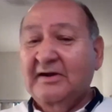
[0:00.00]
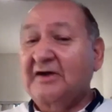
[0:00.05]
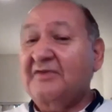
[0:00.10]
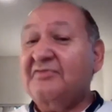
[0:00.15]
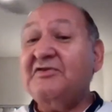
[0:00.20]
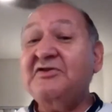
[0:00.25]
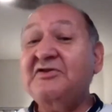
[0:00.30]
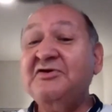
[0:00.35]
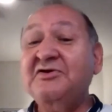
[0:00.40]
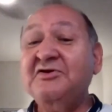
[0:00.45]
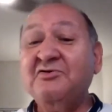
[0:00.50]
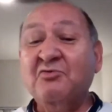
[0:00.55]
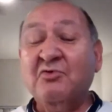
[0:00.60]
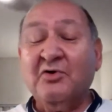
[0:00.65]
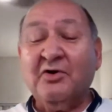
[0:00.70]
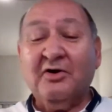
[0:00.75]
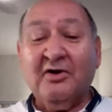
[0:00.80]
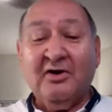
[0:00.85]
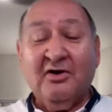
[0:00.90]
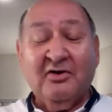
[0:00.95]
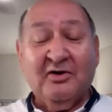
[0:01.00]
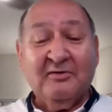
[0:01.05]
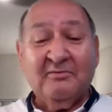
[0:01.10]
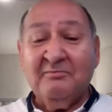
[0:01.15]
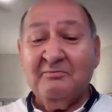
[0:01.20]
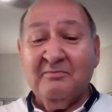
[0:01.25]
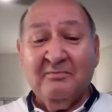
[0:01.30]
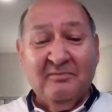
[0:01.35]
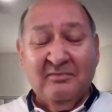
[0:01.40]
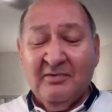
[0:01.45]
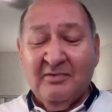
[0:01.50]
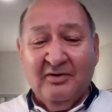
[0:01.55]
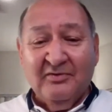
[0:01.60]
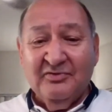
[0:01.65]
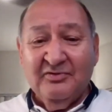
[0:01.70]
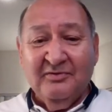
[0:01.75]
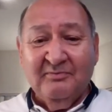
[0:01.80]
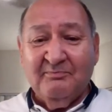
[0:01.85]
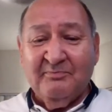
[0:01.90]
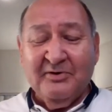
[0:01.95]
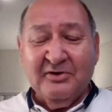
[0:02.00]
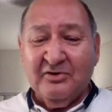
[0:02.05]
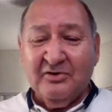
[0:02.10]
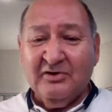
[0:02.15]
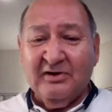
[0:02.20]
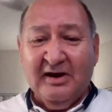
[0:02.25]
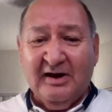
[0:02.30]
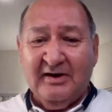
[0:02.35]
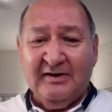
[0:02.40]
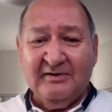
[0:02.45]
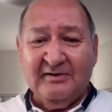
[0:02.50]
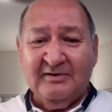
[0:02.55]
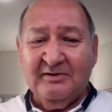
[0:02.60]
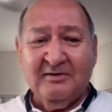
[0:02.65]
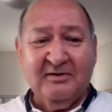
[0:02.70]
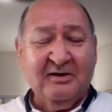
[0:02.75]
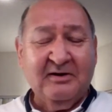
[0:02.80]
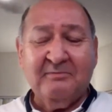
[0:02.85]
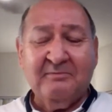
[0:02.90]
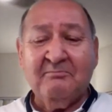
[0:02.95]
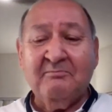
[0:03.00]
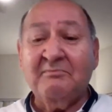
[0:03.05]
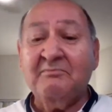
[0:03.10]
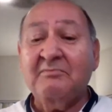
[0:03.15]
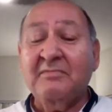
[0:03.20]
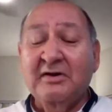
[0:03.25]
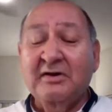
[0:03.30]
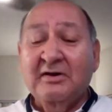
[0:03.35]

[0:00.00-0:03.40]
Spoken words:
and then you work on the Pure Land and